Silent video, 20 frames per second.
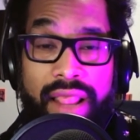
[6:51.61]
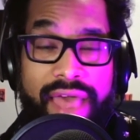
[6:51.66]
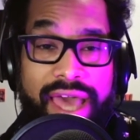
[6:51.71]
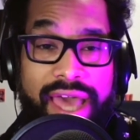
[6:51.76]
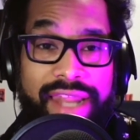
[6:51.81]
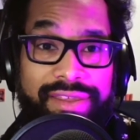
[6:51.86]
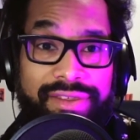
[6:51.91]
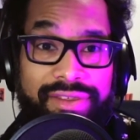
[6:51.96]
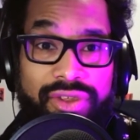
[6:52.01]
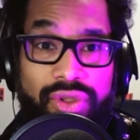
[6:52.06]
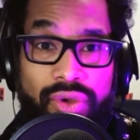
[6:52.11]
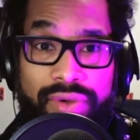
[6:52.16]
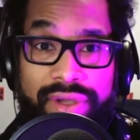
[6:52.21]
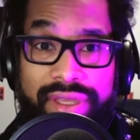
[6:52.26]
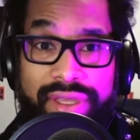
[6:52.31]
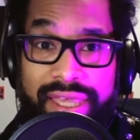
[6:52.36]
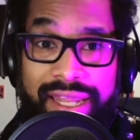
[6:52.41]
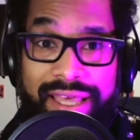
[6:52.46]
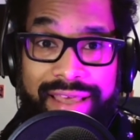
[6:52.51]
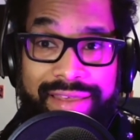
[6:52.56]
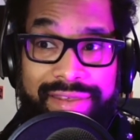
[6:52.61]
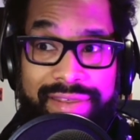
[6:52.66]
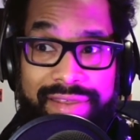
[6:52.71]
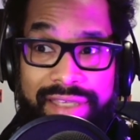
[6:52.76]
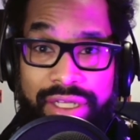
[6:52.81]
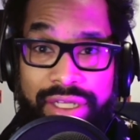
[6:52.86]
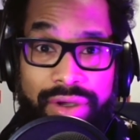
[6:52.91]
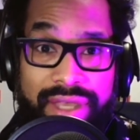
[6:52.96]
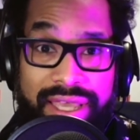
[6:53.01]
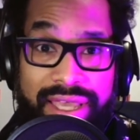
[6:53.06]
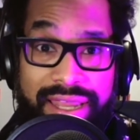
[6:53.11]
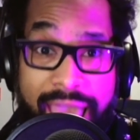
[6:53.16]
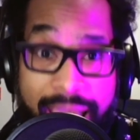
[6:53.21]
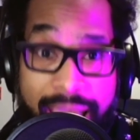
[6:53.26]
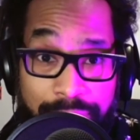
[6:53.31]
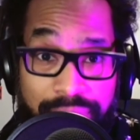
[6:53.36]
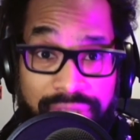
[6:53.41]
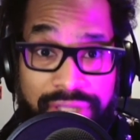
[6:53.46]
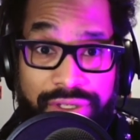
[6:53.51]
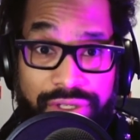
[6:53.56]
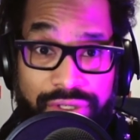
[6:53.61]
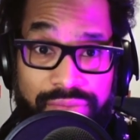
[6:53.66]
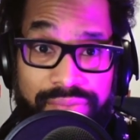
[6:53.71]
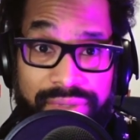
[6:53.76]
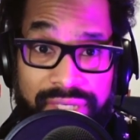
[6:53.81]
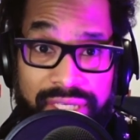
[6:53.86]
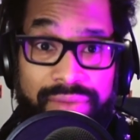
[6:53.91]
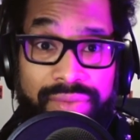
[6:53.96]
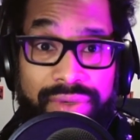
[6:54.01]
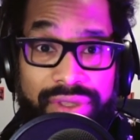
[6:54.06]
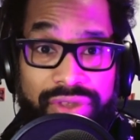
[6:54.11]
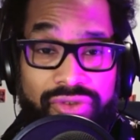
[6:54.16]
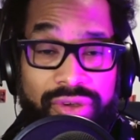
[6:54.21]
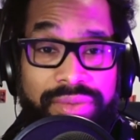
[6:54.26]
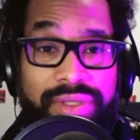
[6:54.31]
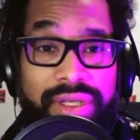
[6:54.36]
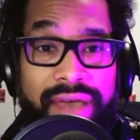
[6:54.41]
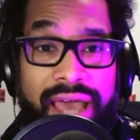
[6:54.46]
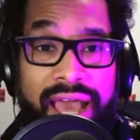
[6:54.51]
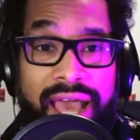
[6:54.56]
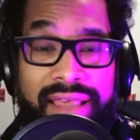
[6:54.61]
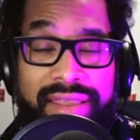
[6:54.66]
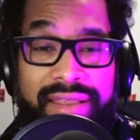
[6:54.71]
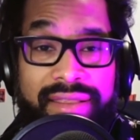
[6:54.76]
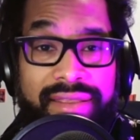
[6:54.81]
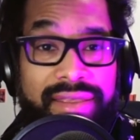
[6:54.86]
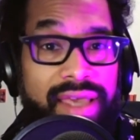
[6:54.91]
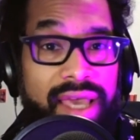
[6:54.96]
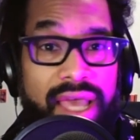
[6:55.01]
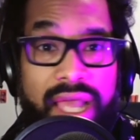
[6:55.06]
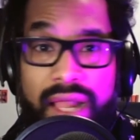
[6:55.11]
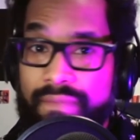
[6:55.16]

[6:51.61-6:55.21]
That is a story that has, it happened to be with crypto assets.